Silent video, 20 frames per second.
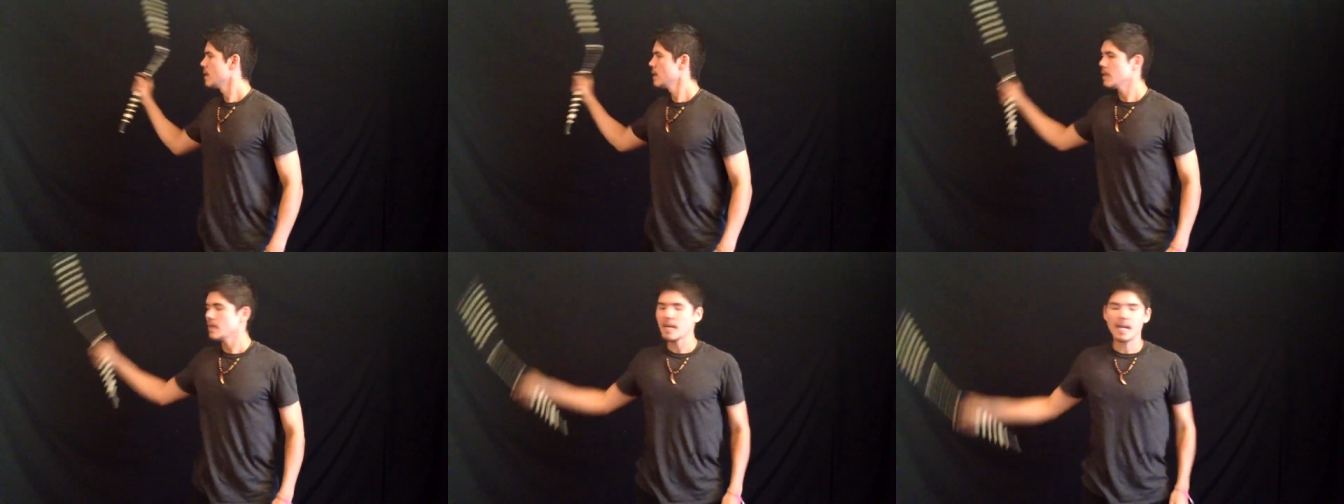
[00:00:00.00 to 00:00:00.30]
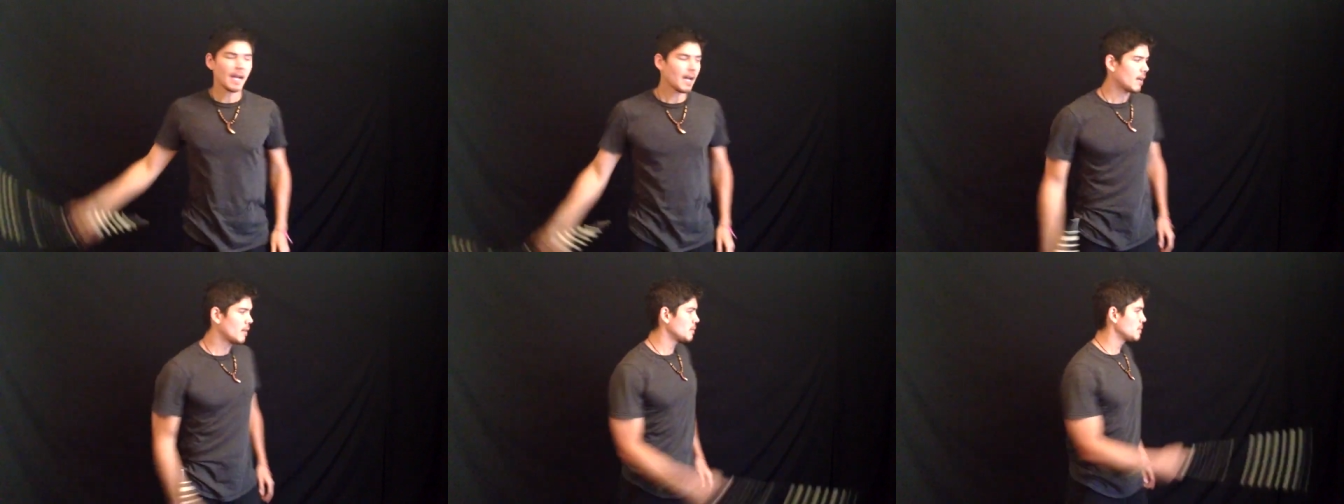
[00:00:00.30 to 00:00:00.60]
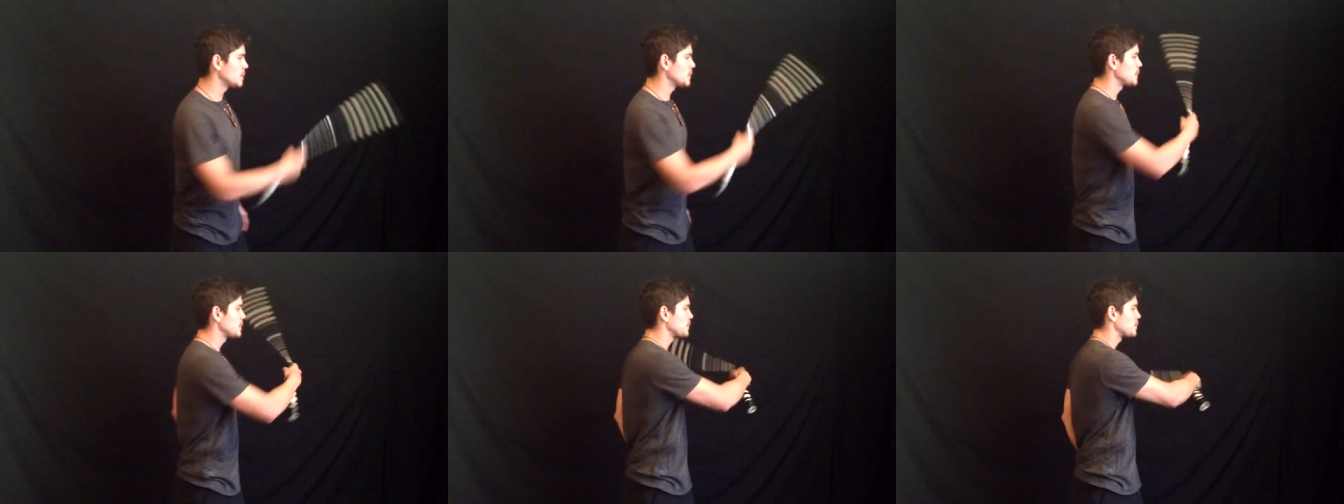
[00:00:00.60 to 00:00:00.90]
Now,
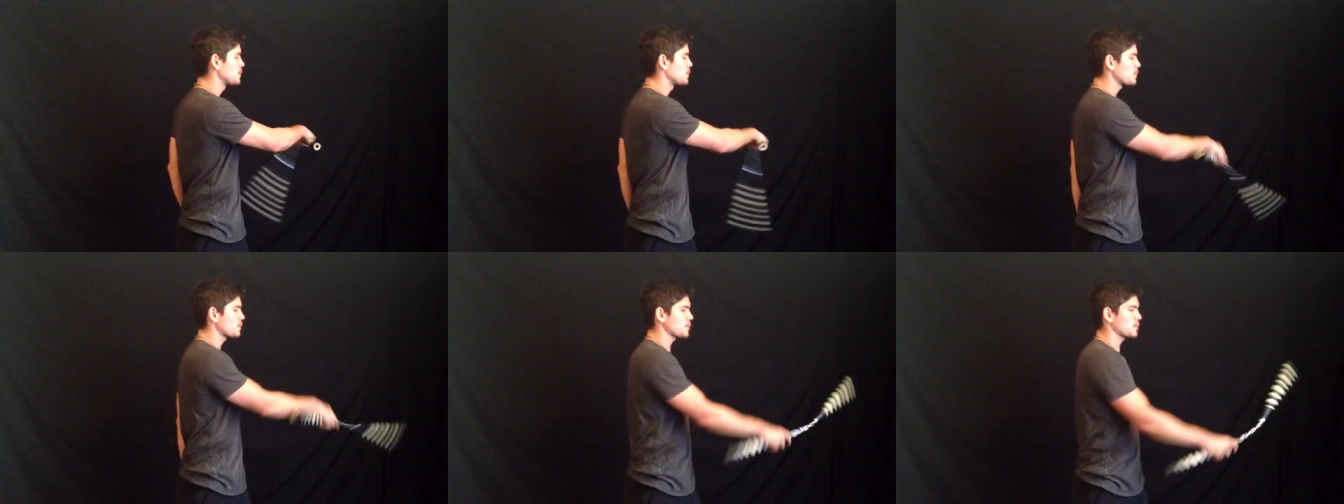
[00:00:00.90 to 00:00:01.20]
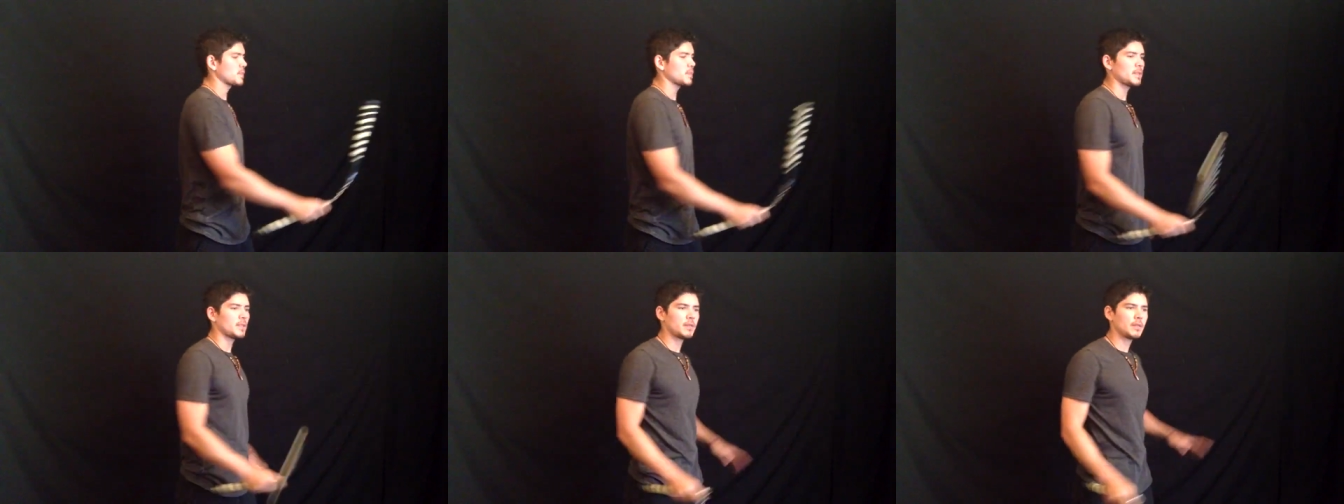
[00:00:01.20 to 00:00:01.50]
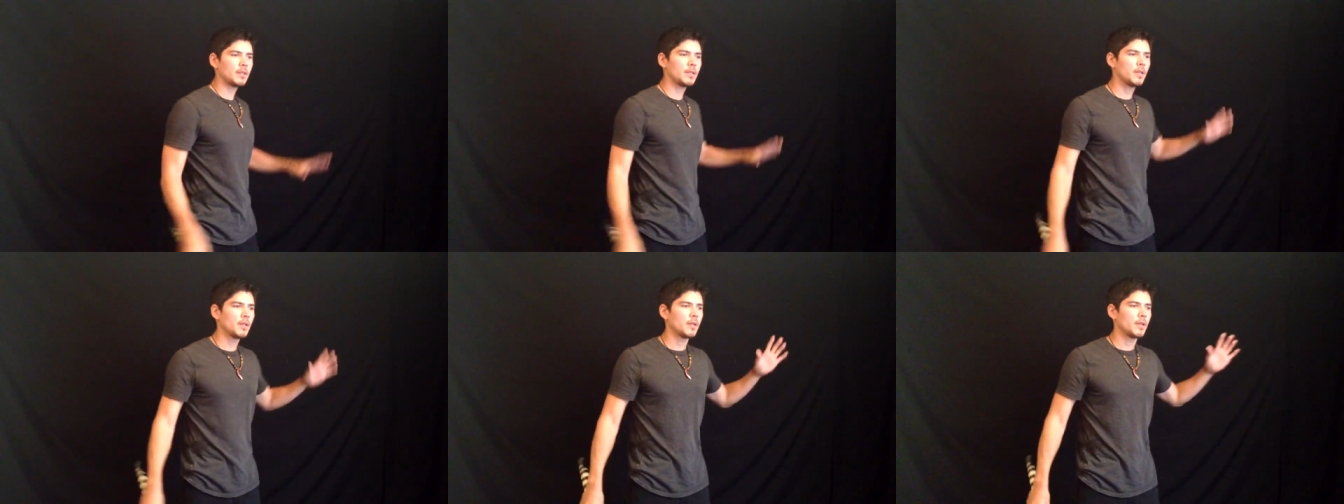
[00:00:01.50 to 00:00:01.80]

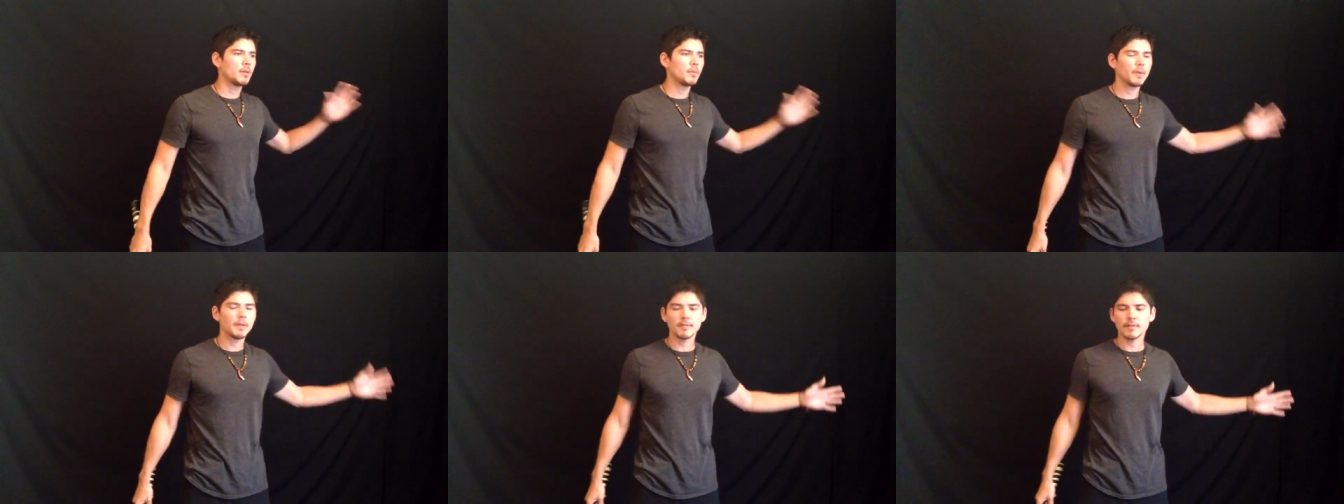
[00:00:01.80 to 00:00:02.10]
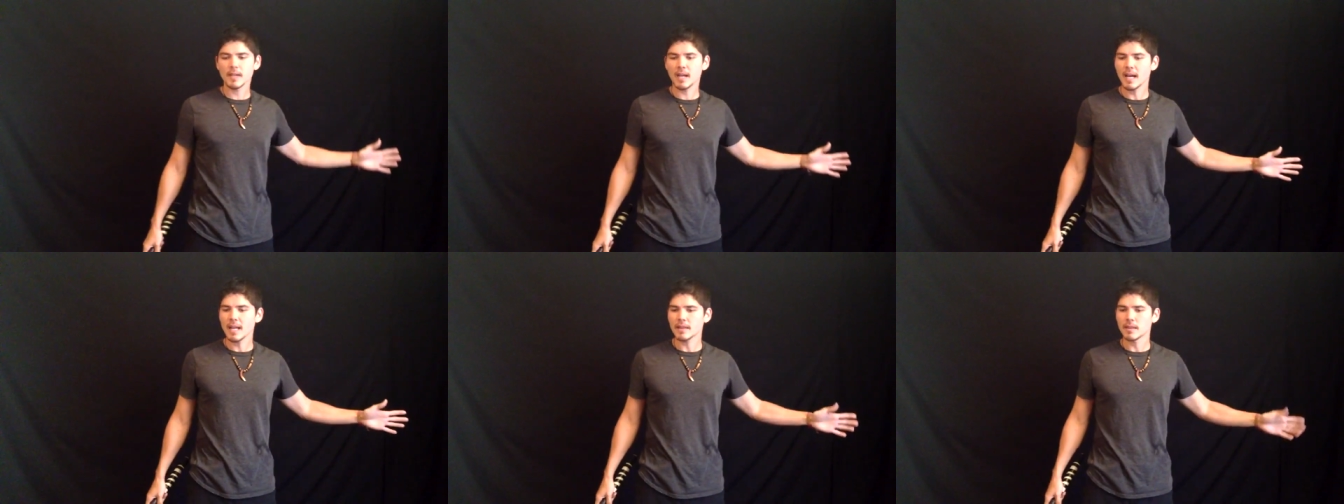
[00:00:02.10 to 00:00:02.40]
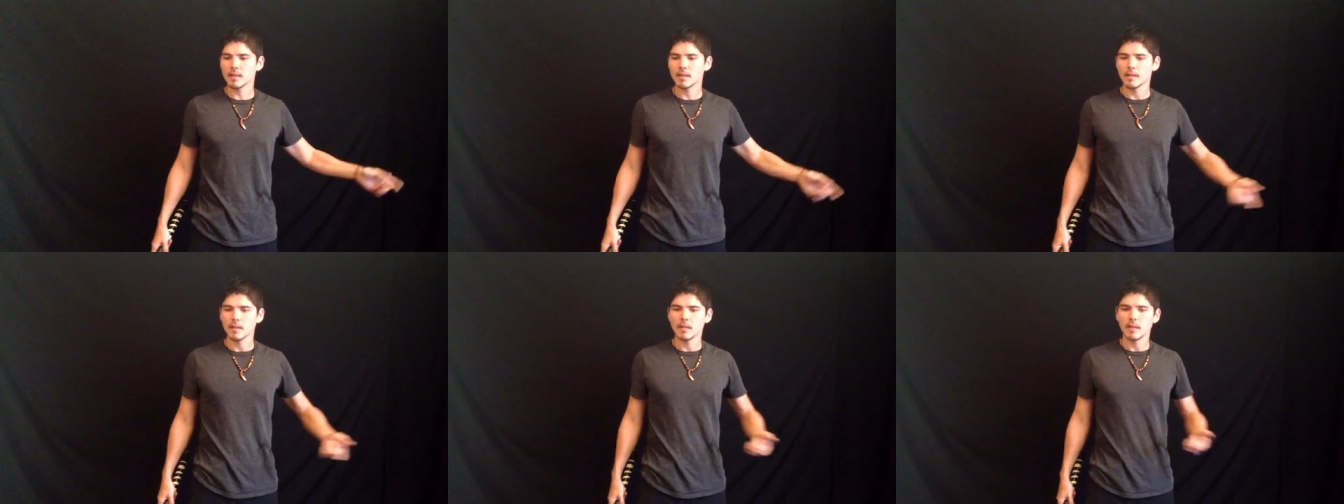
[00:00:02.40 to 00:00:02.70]
we've
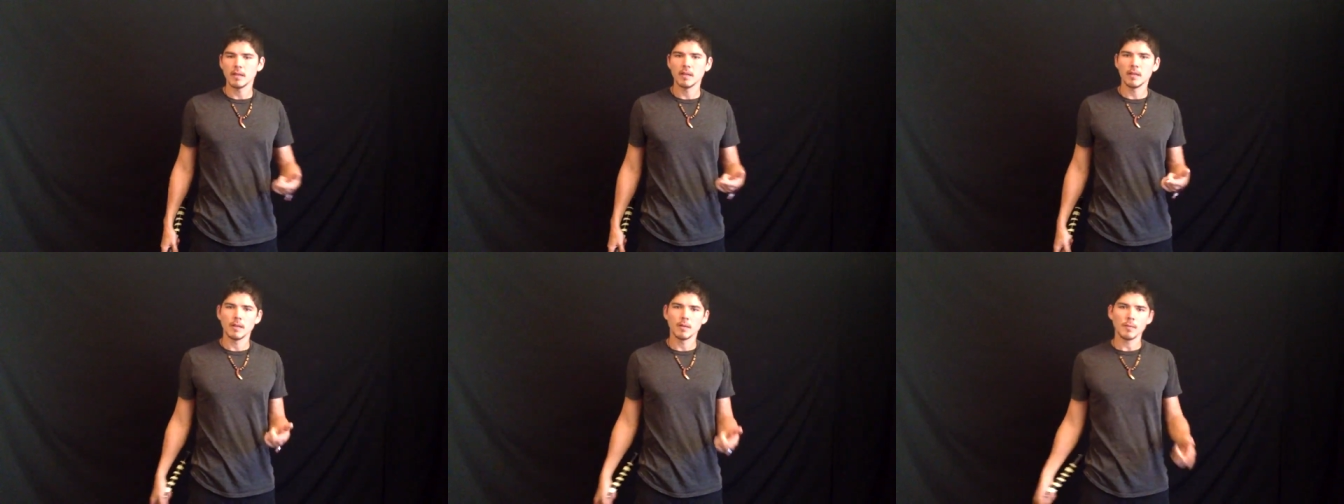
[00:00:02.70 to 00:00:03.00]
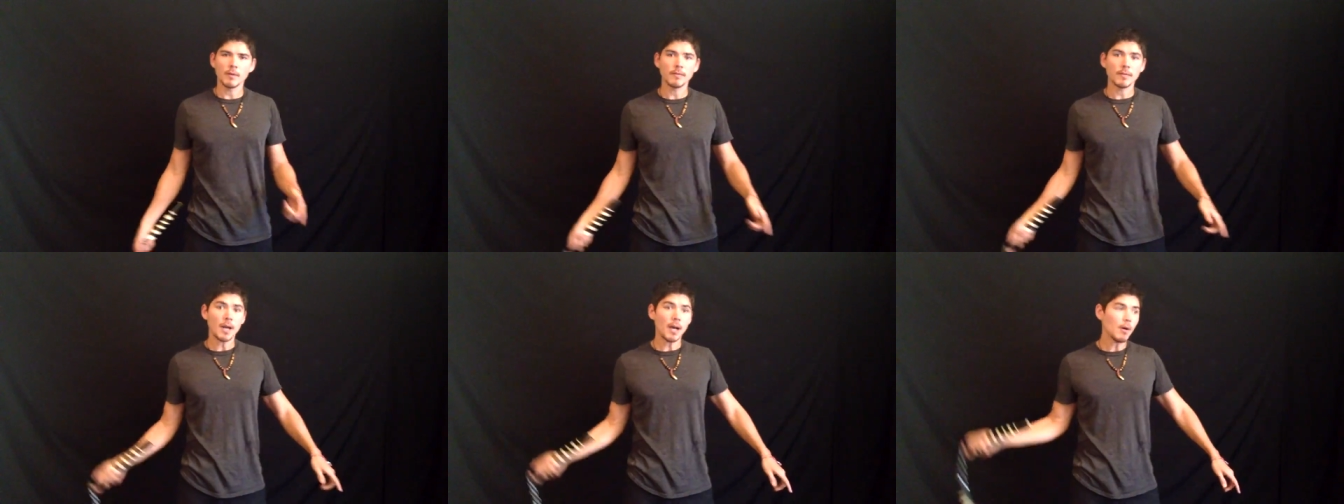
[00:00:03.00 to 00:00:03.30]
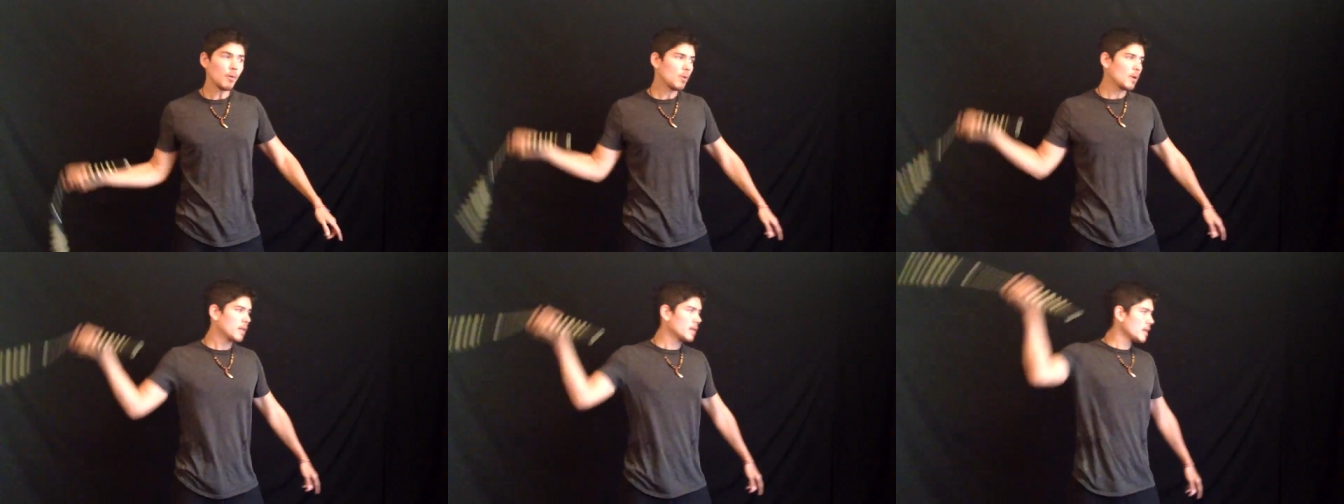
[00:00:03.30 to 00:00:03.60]
got, we've
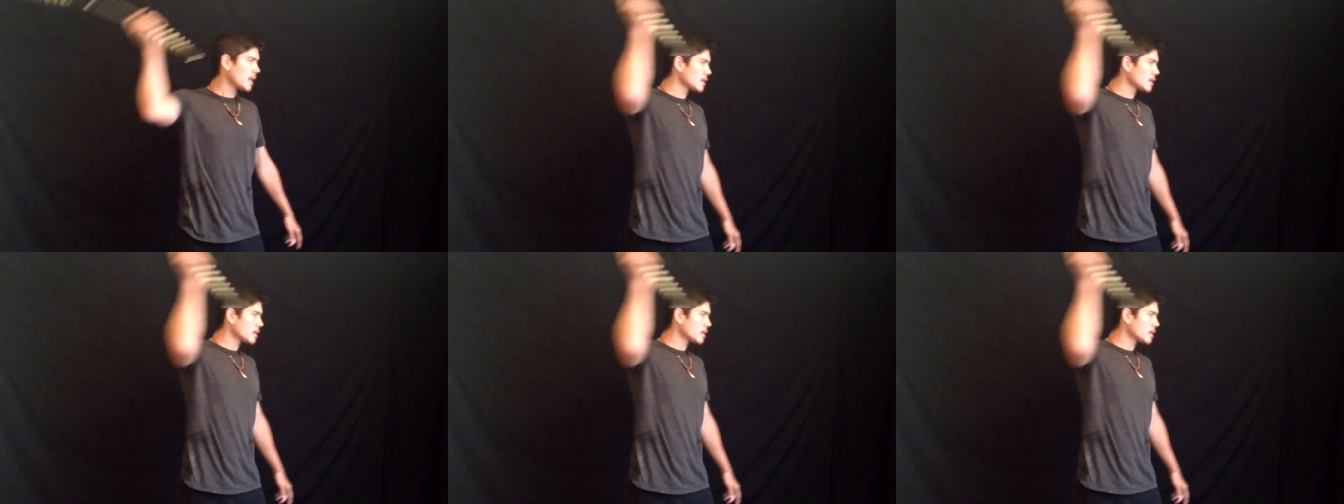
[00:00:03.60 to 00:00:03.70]
got one